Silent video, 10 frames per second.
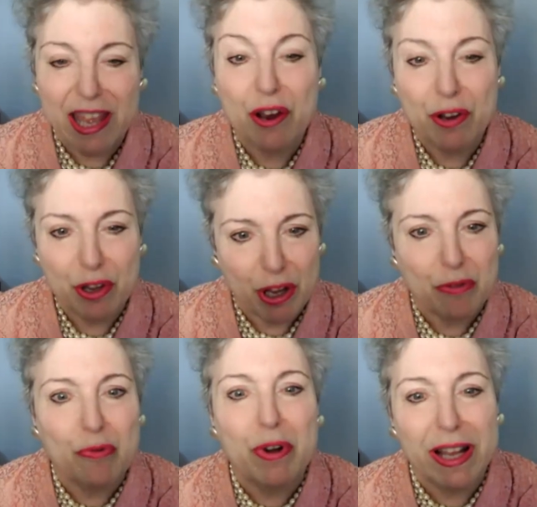Here you
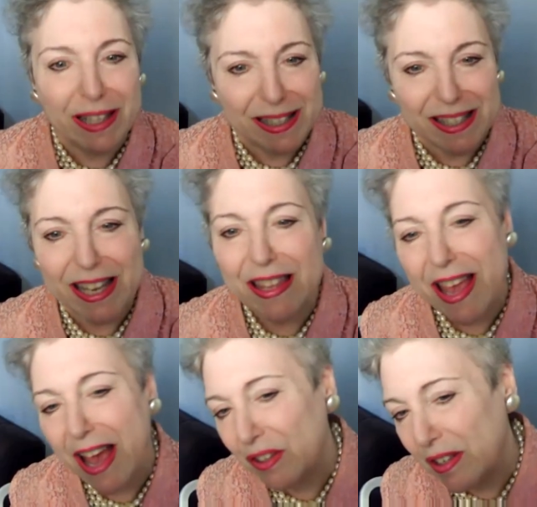can really see
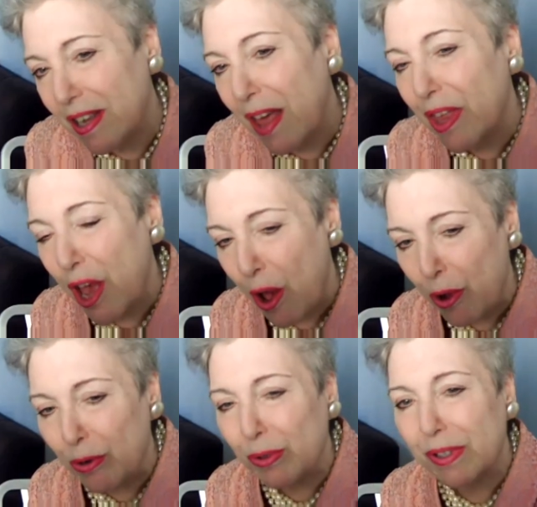the X's and the
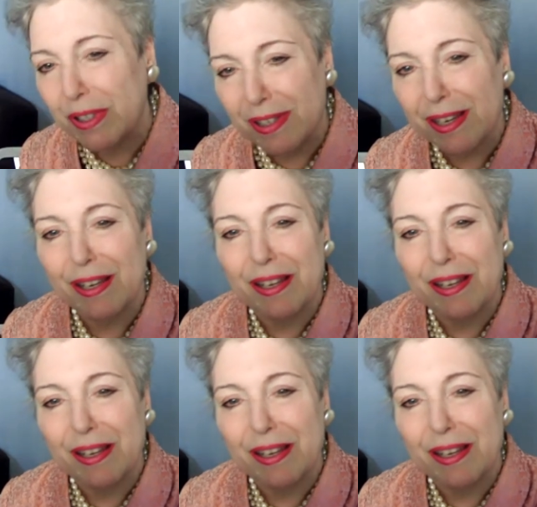O's.